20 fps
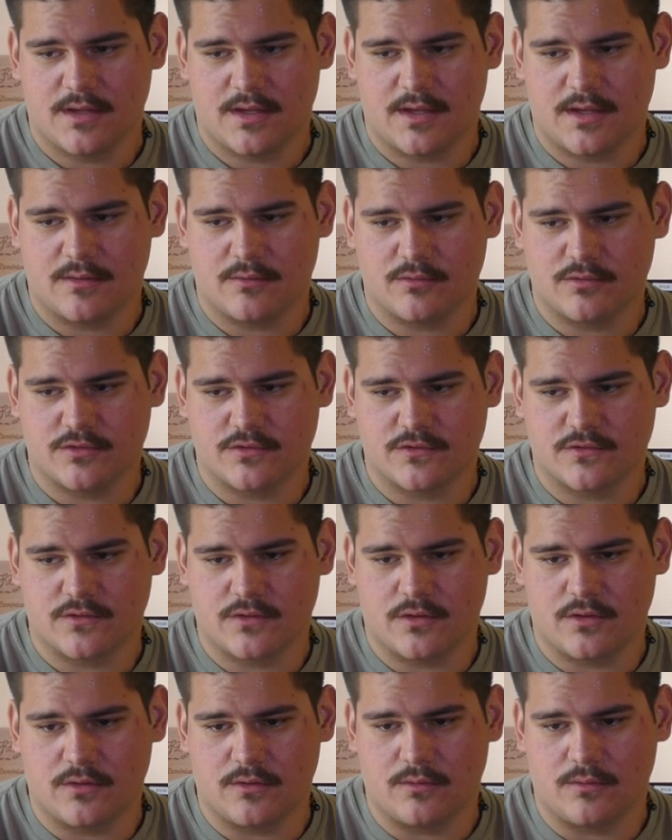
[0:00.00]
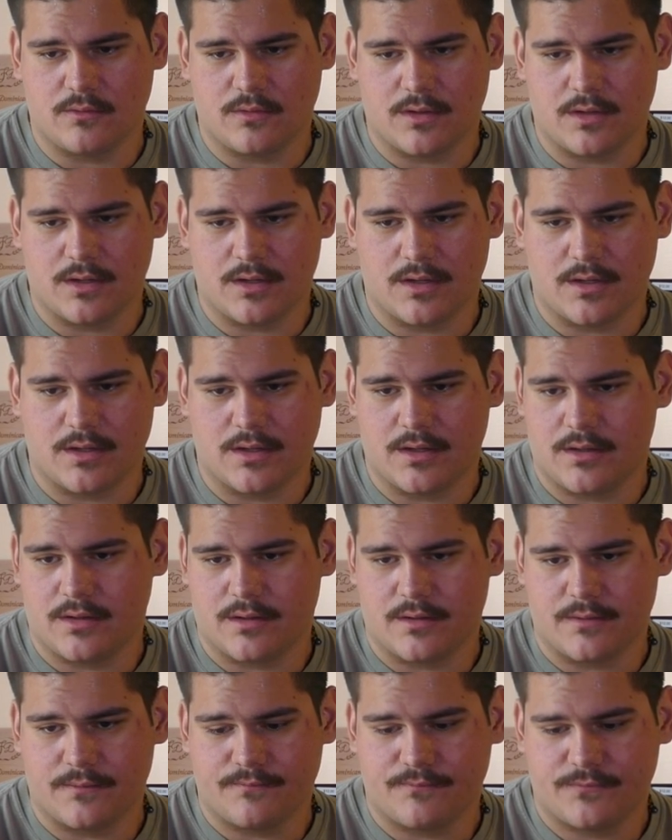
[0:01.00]
we'll just
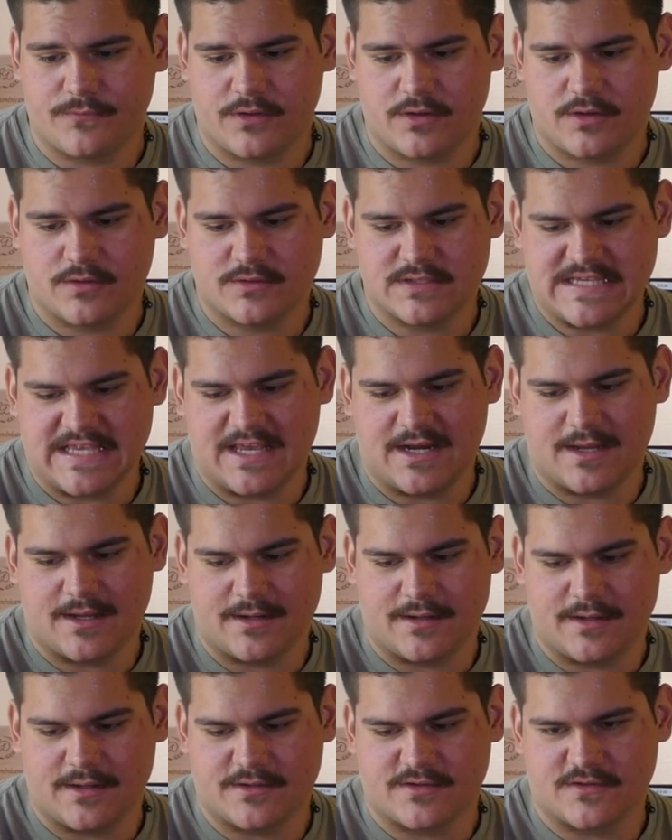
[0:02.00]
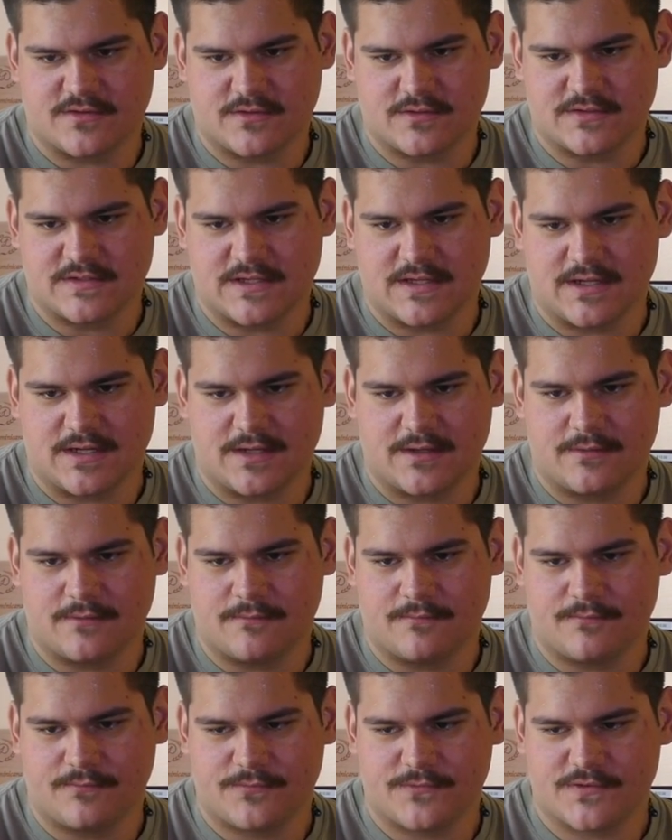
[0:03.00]
go, CNN. Let's just go CNN.
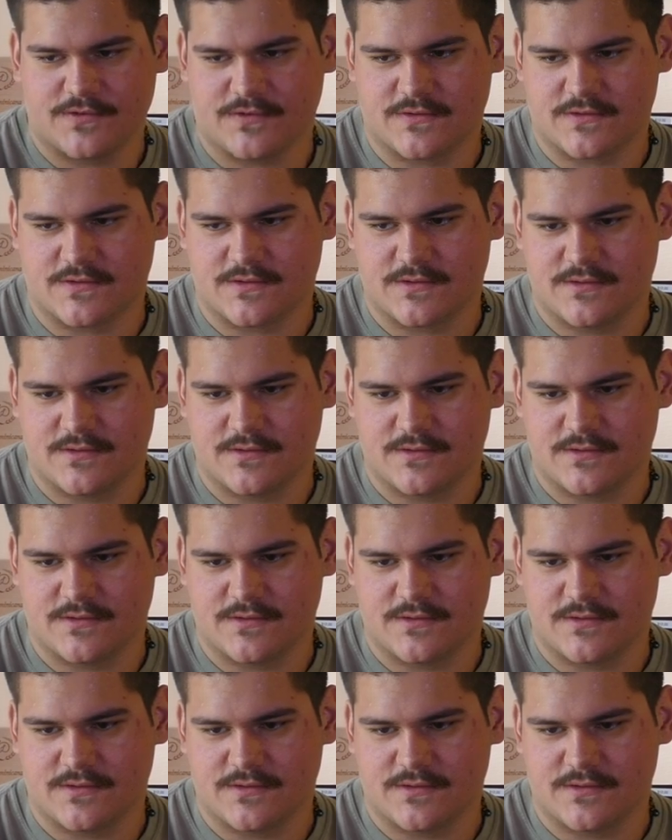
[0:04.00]
Just